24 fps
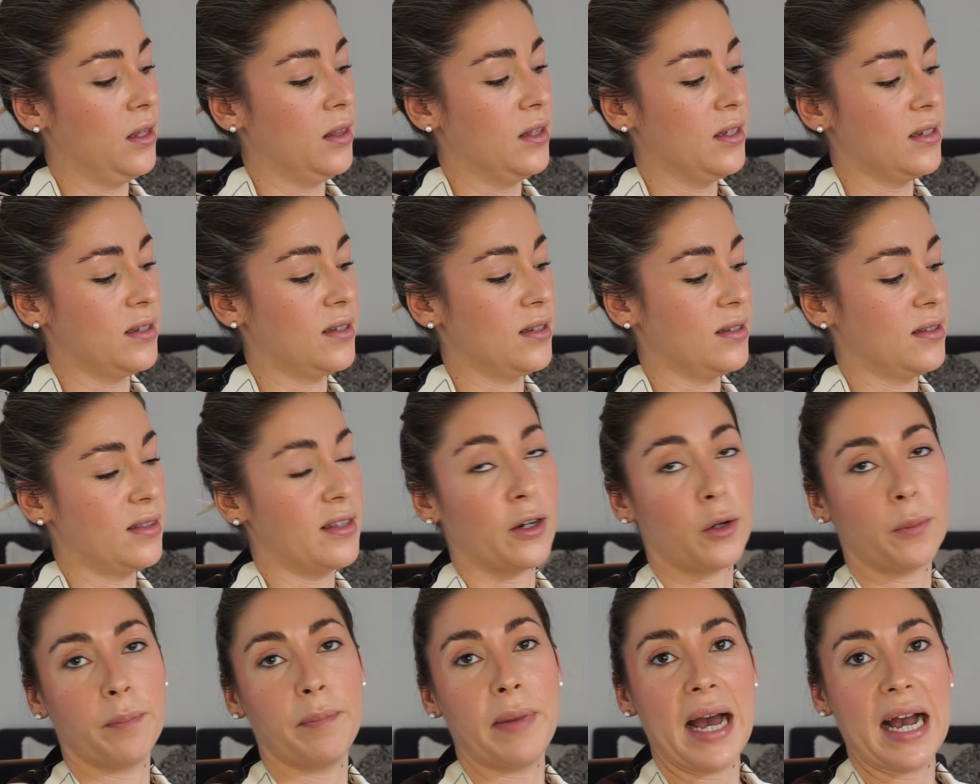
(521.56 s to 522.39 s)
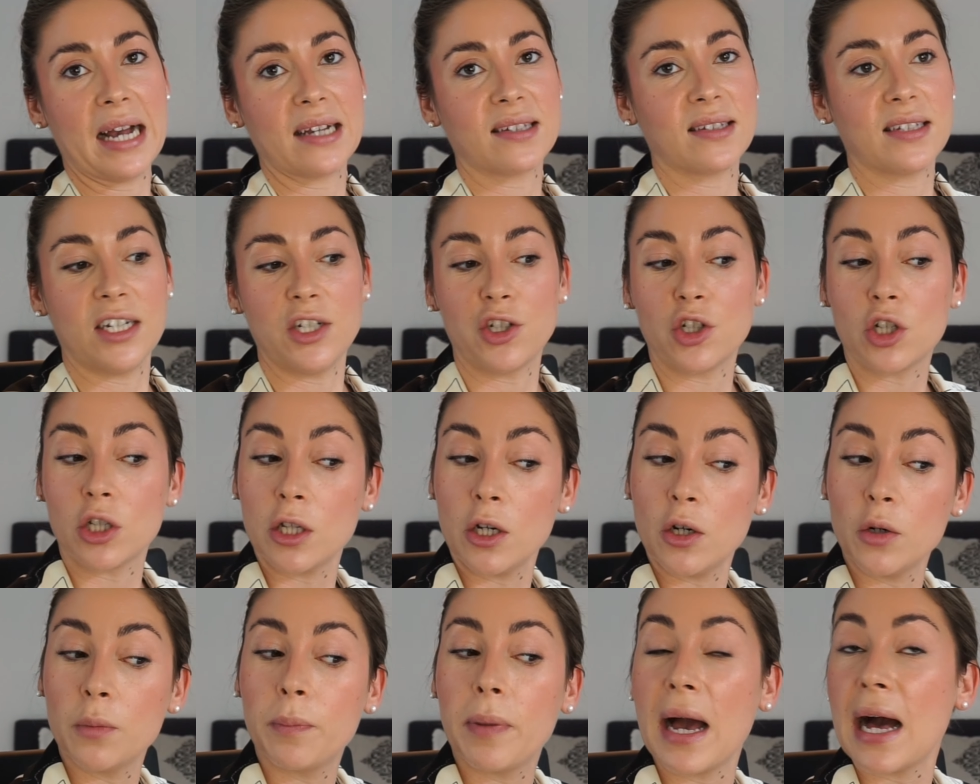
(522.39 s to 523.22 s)
This is their Backstage
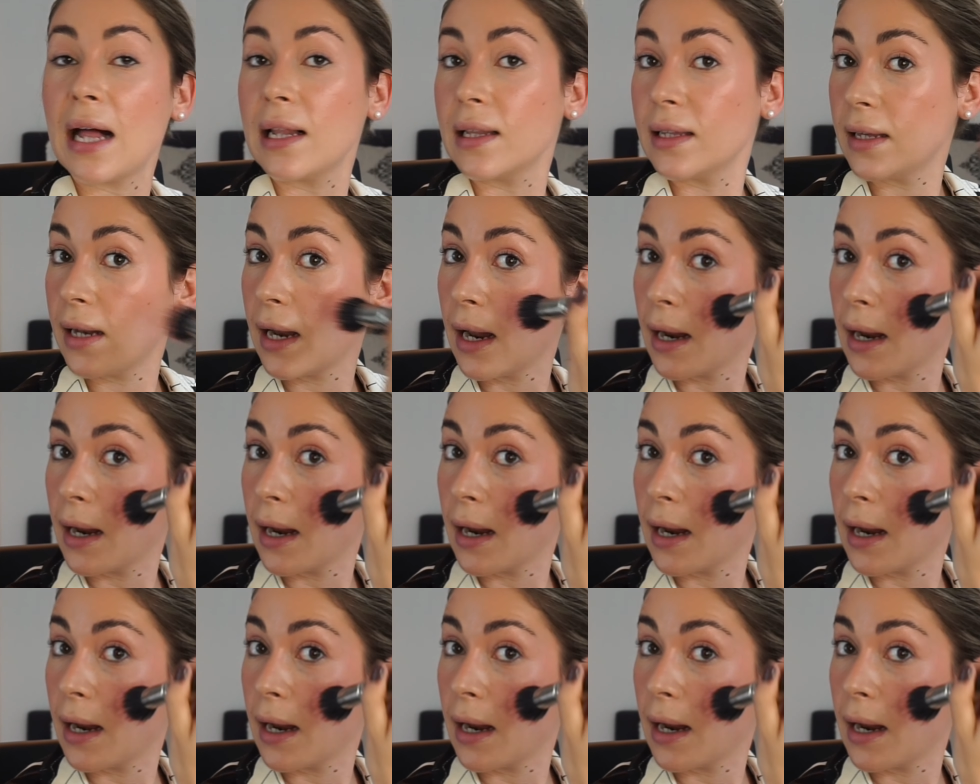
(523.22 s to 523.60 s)
Glow palette,